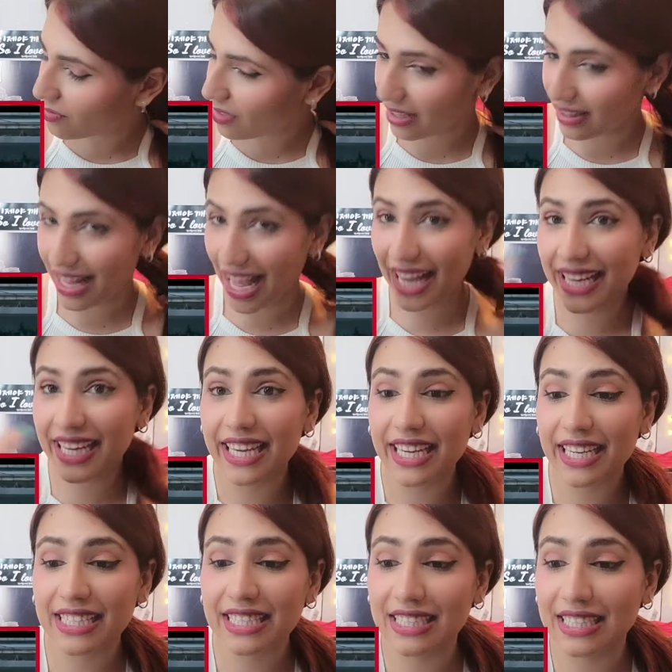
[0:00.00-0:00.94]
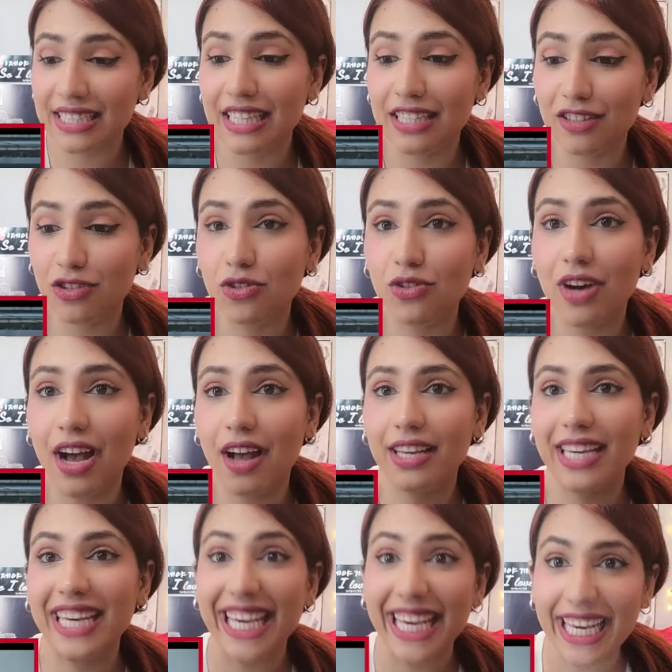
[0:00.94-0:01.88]
That kiss needed to
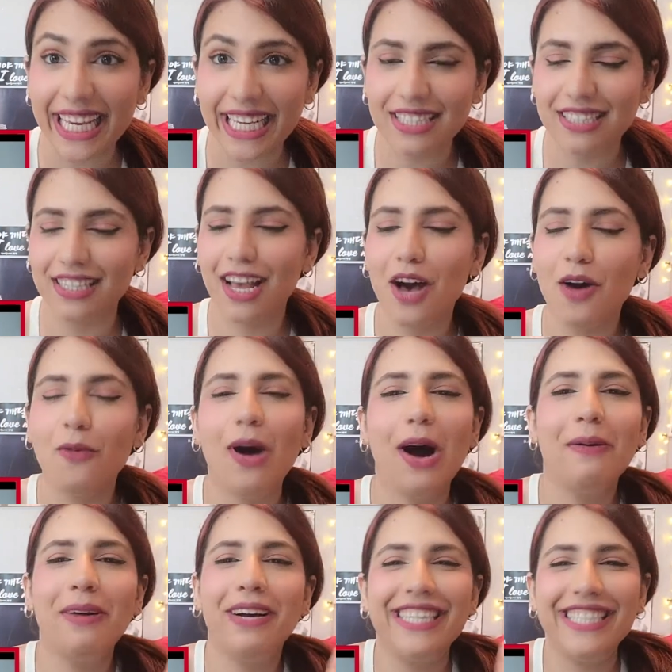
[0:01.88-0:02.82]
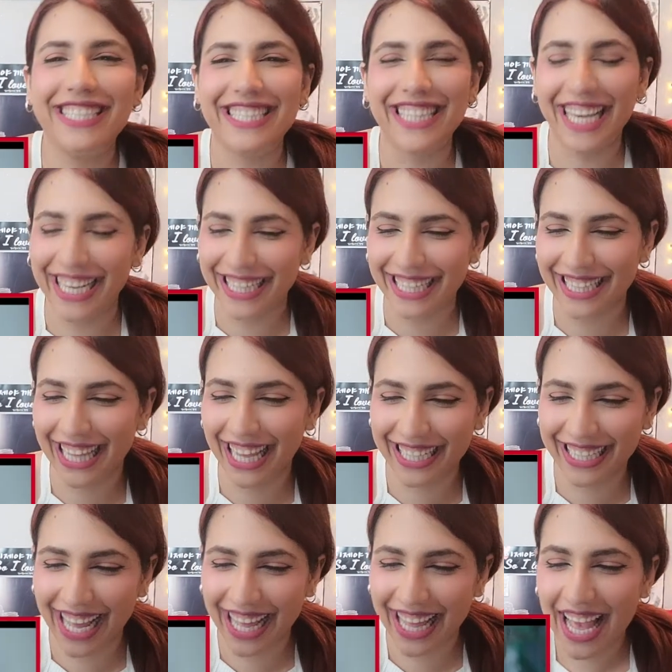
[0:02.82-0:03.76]
kiss. Why are you saying it like that?